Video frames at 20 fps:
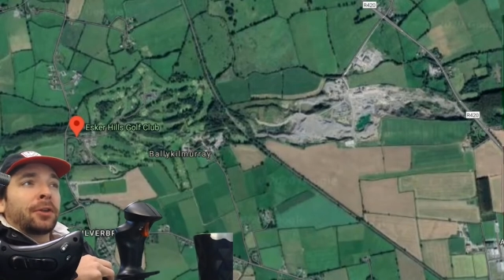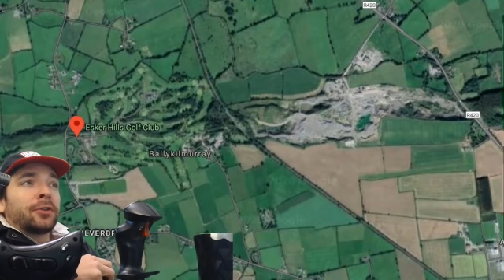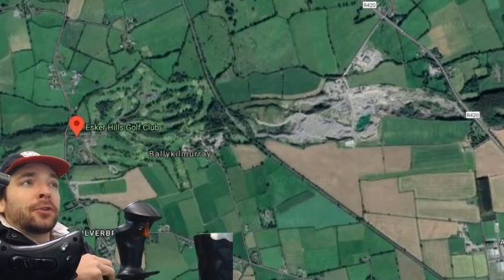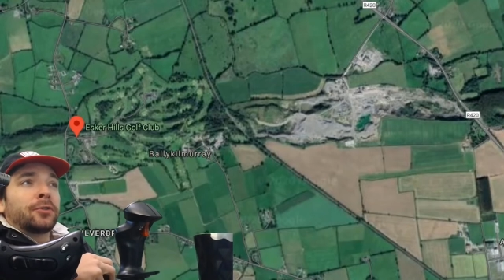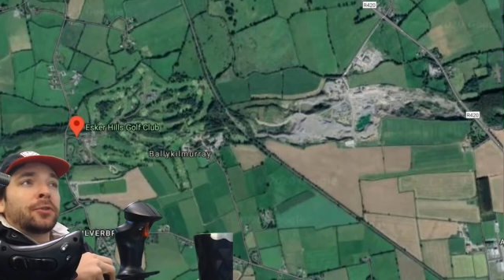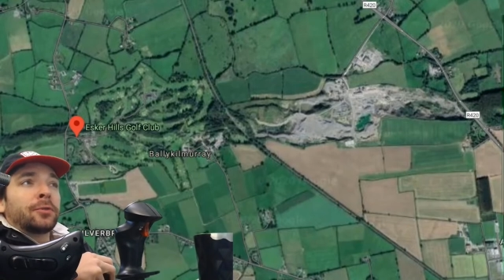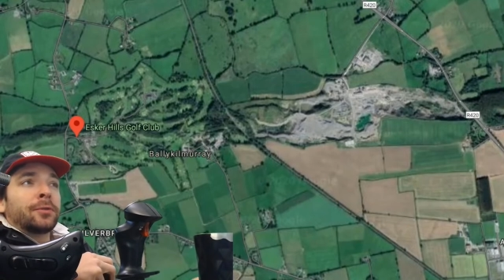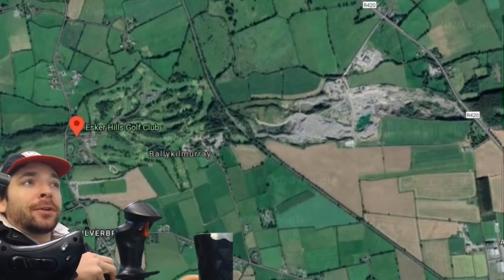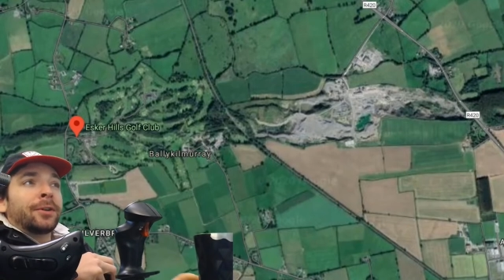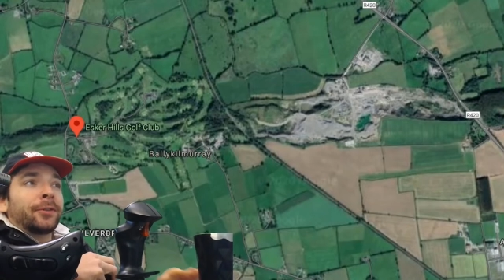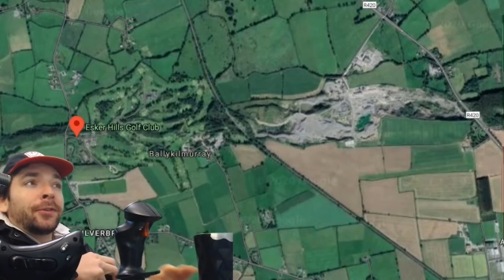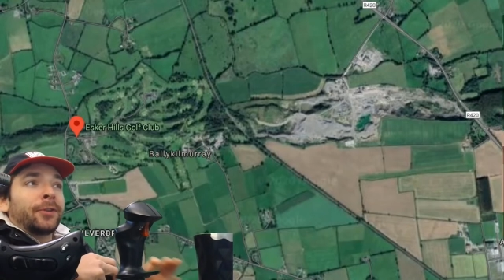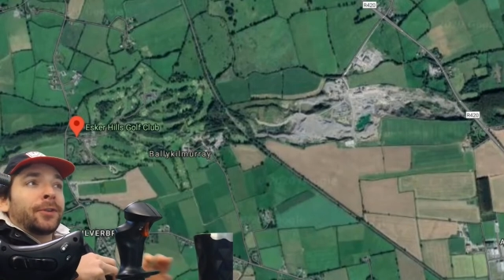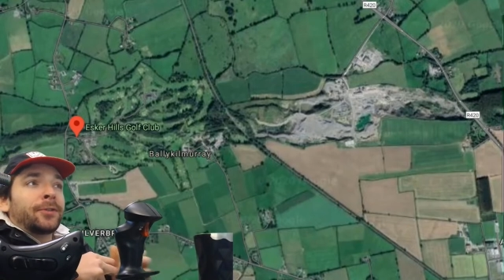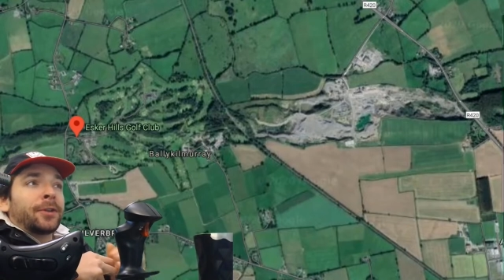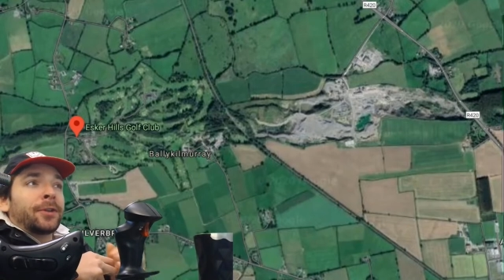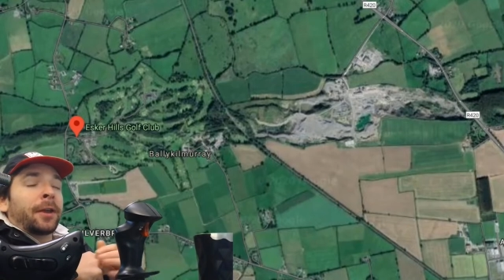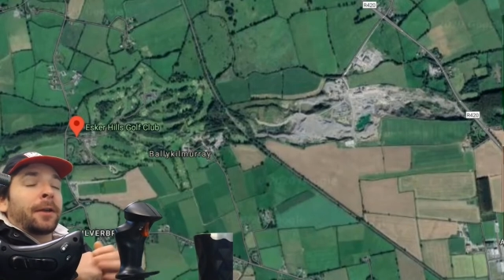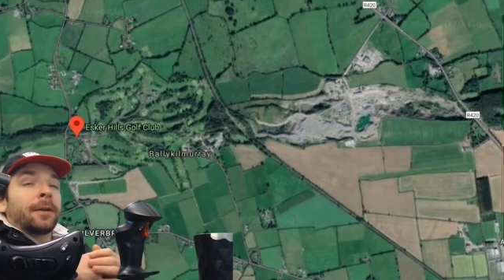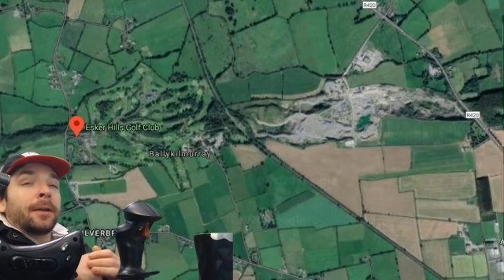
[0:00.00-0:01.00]
you do in a
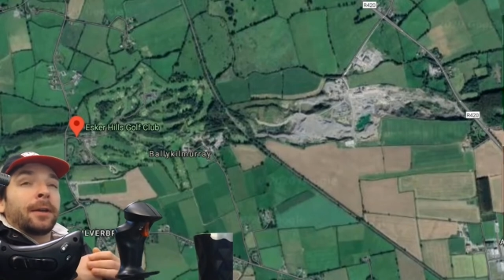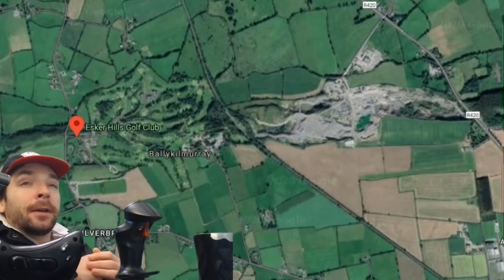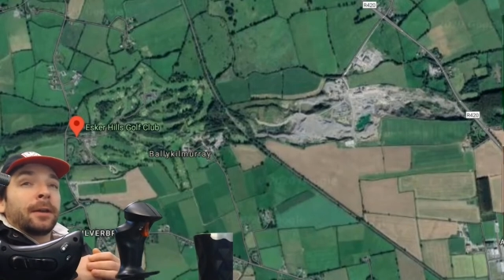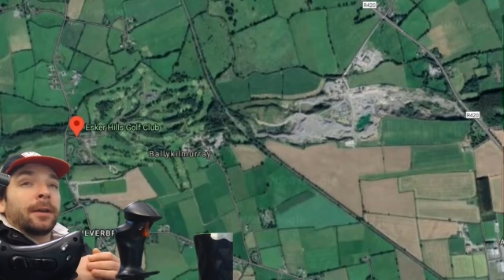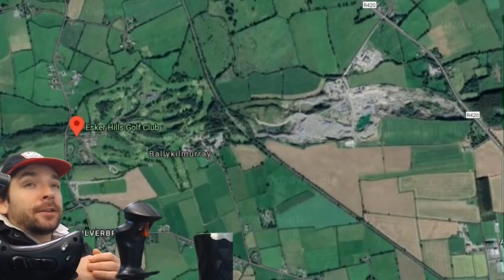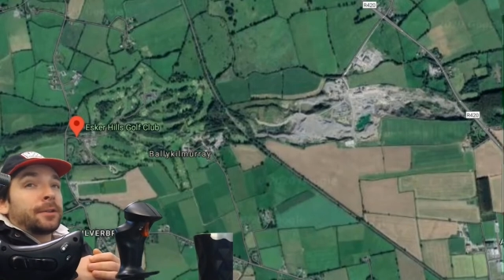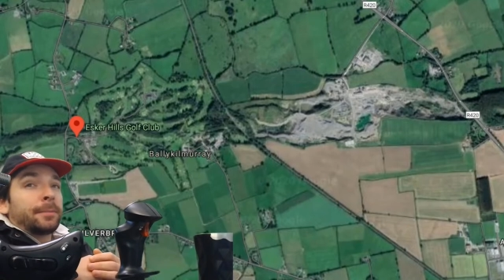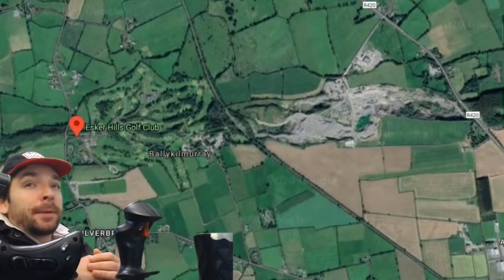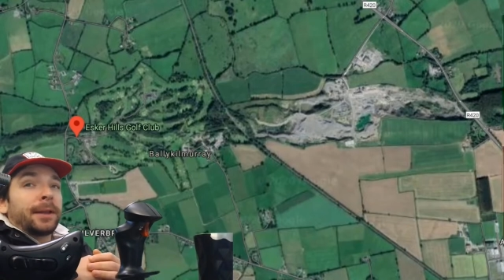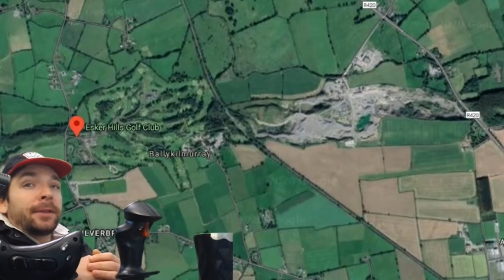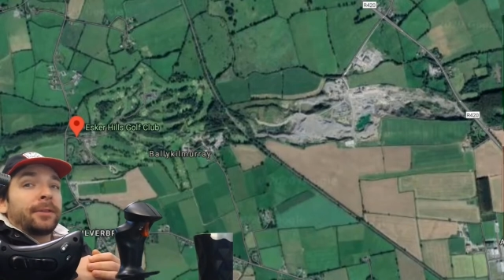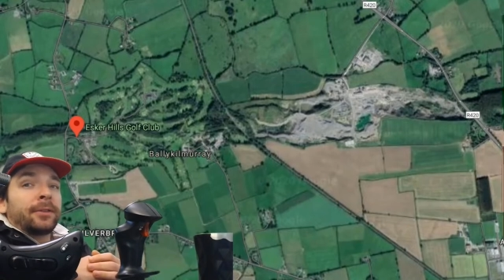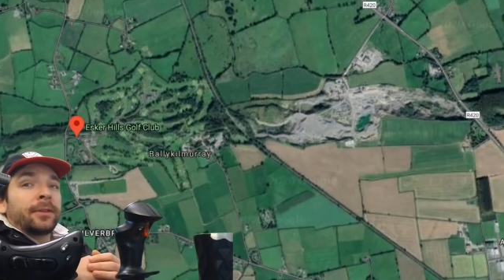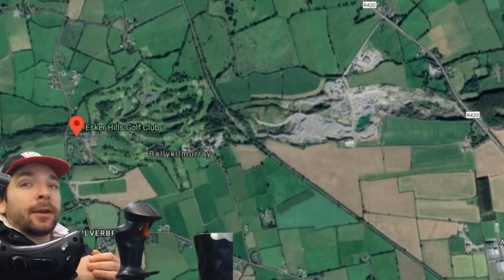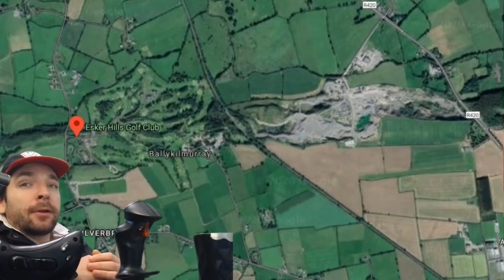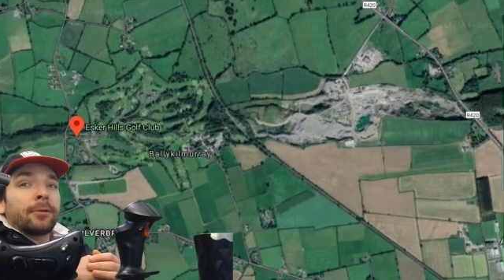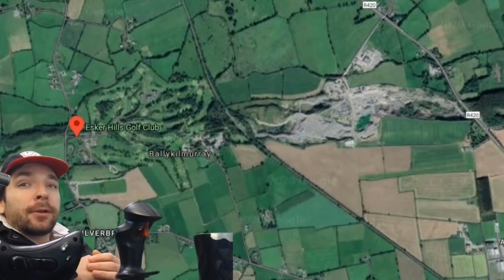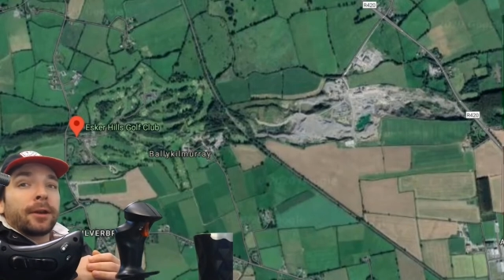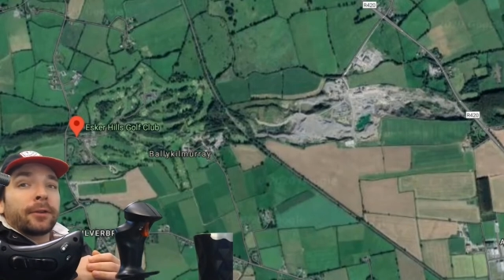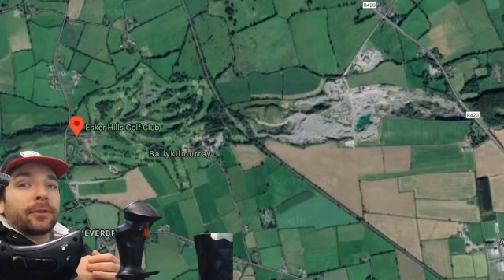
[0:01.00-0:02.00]
sitting? Depends
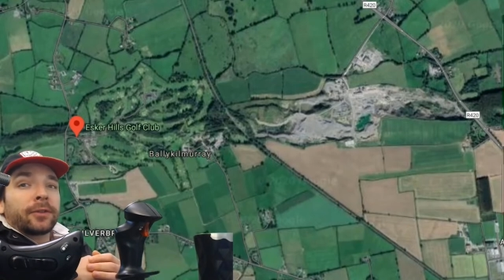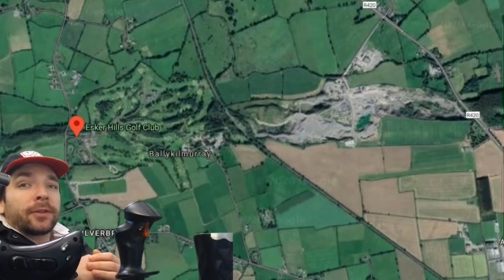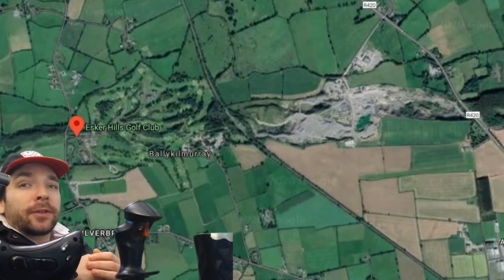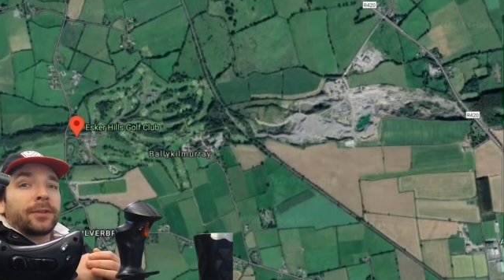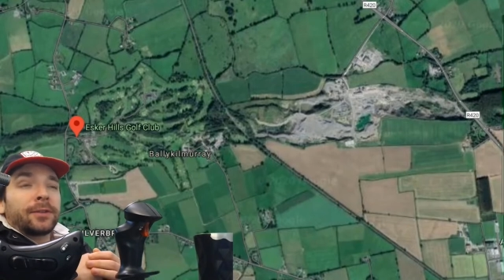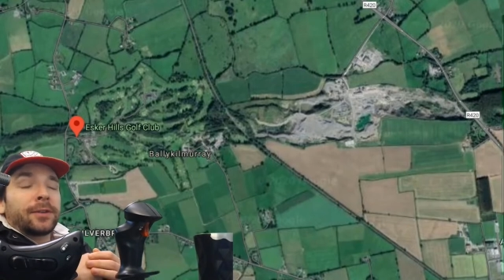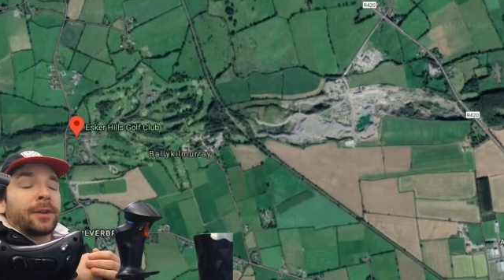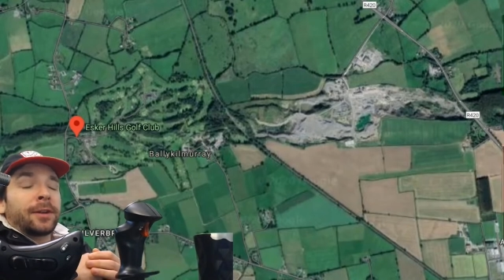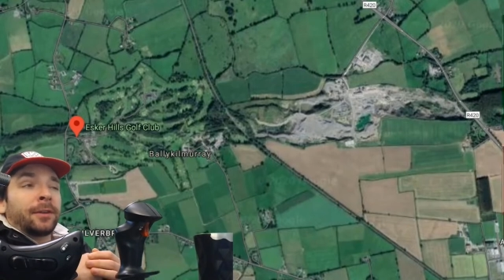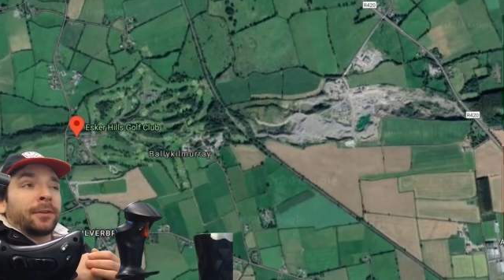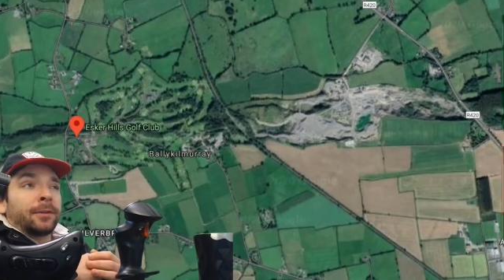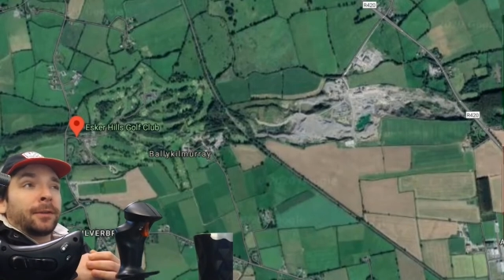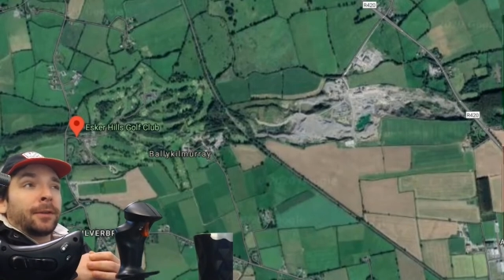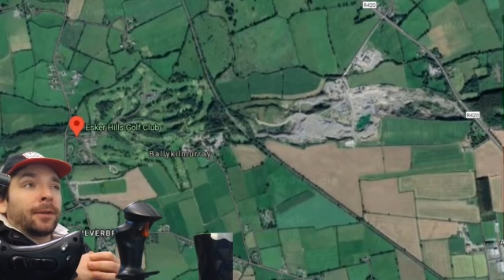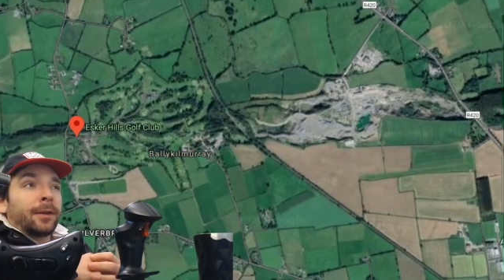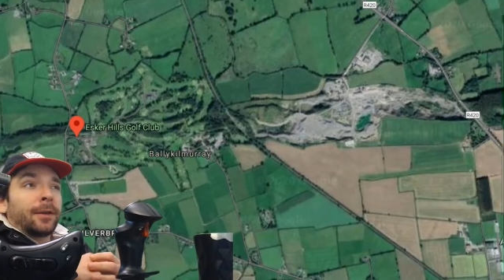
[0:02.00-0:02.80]
how long the sitting is.